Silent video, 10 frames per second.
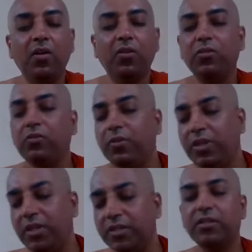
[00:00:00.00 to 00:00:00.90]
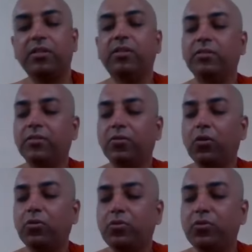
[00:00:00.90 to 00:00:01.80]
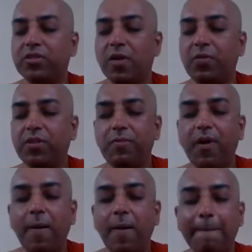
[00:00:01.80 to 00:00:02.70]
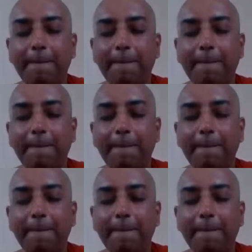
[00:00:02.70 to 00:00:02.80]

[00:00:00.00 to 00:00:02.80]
So, we go through this Abhidhamma